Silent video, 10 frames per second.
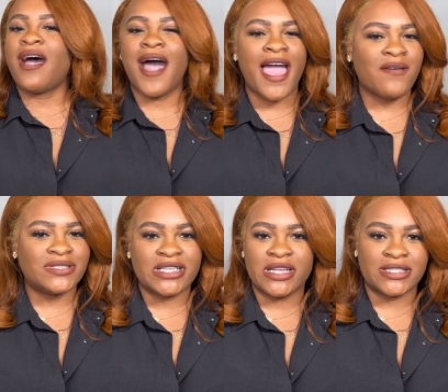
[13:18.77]
I
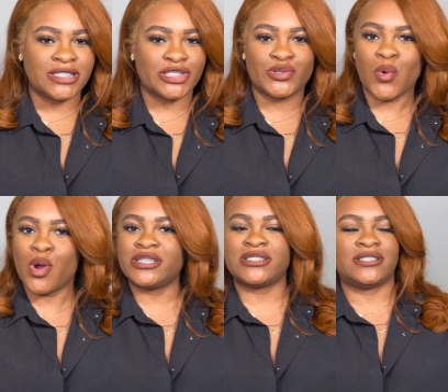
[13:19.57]
haven't seen it in the
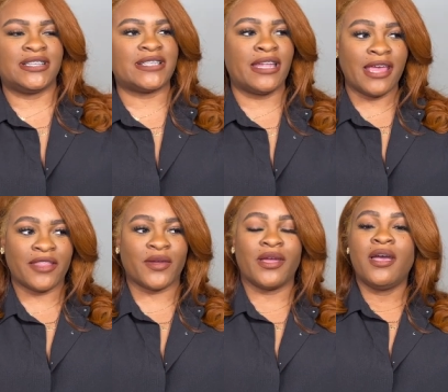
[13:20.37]
stores, this, that, the
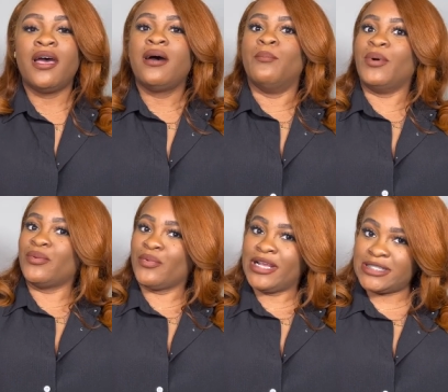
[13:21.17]
other.
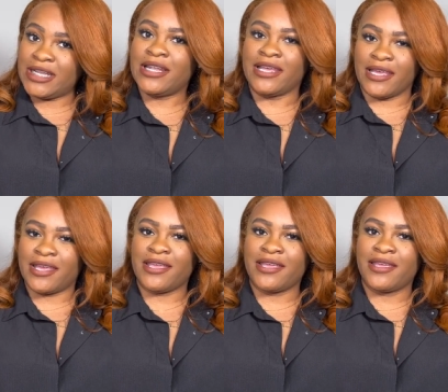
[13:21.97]
But
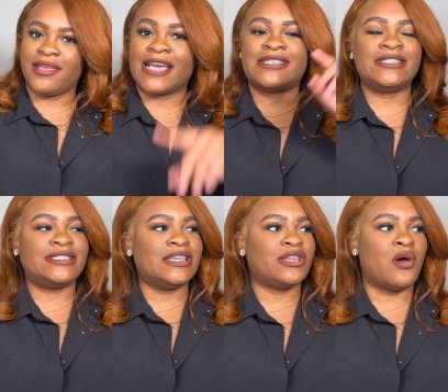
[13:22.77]
recently, I did
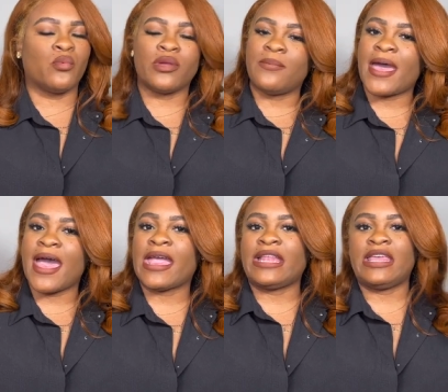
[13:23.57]
see it on
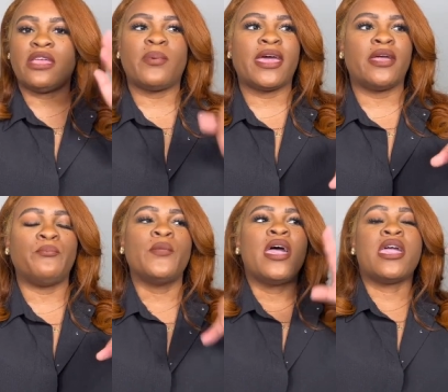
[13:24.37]
Rebag and
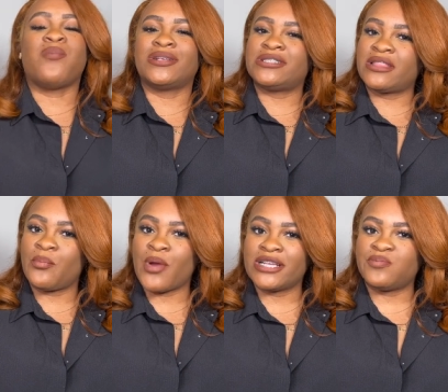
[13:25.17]
eBay. It wasn't at the
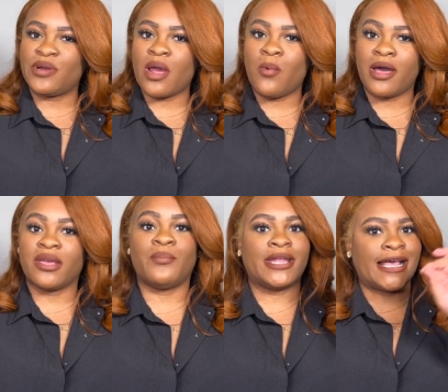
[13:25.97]
price point I
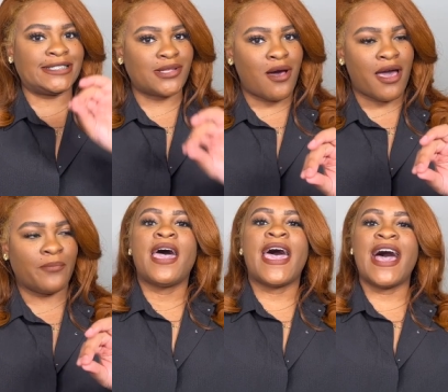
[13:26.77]
wanted, but I saw
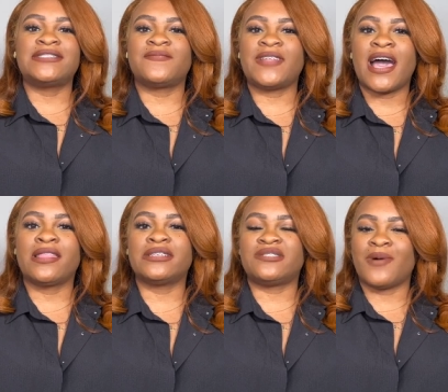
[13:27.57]
it. As of now,
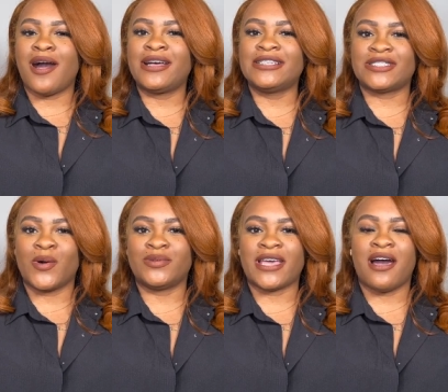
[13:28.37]
the small is
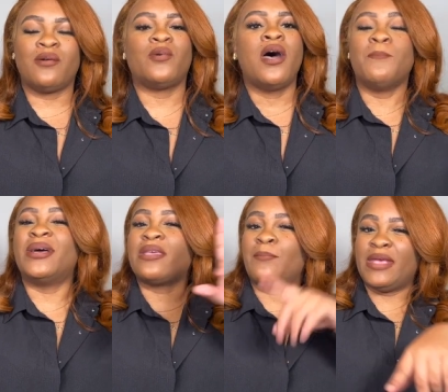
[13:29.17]
sold out,
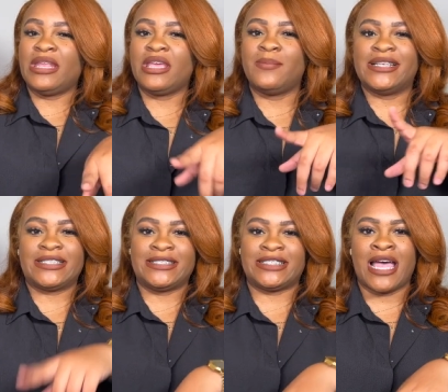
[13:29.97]
but the medium is
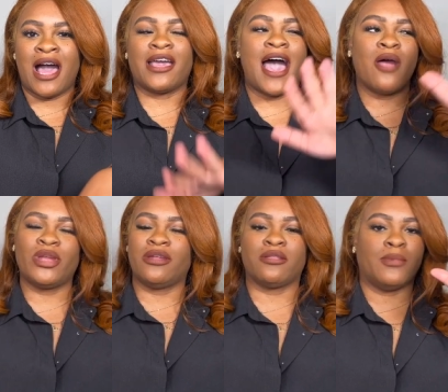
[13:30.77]
in stock. I
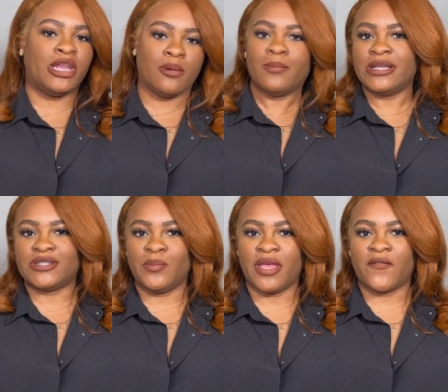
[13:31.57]
already know the medium would be
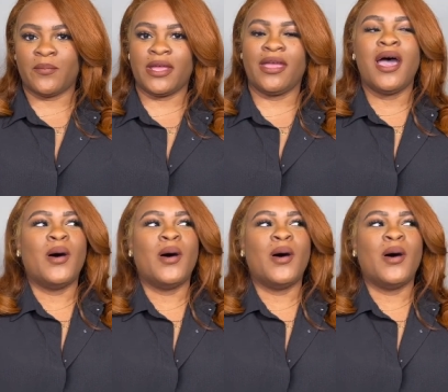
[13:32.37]
too big for me.